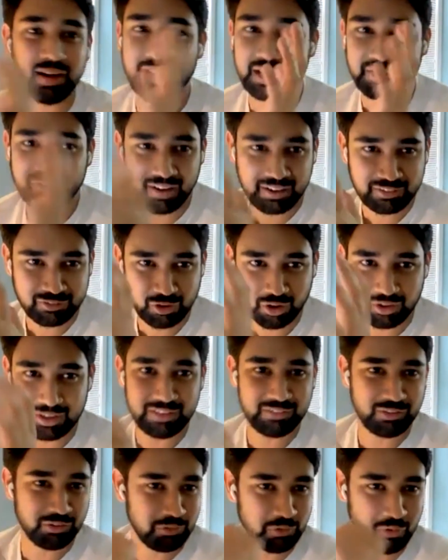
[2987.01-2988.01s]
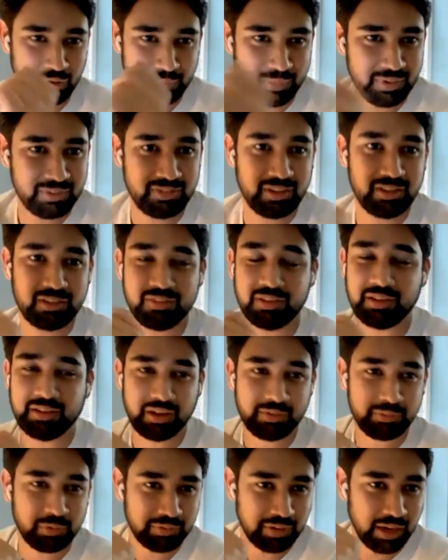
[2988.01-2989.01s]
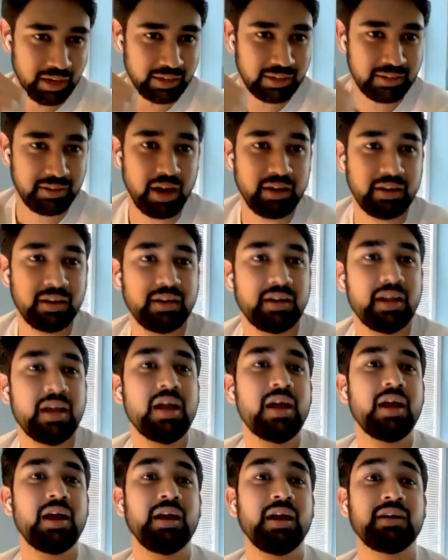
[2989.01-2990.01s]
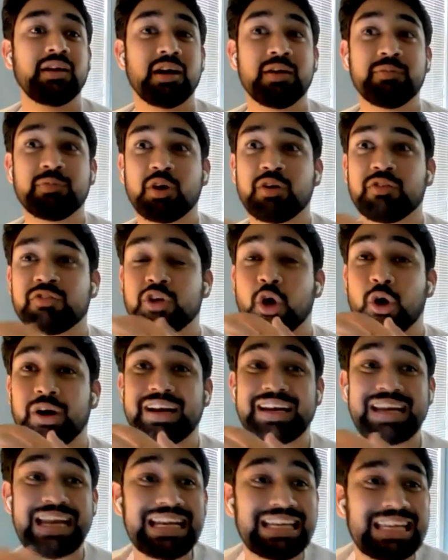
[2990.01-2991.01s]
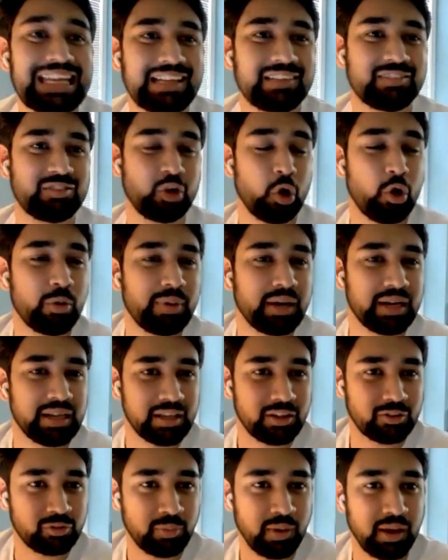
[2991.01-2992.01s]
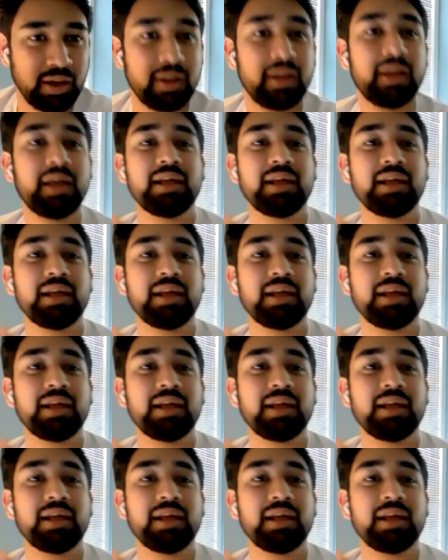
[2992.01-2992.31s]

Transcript: It affects your ease of doing business in terms of getting credit, in terms of your ratings globally as well.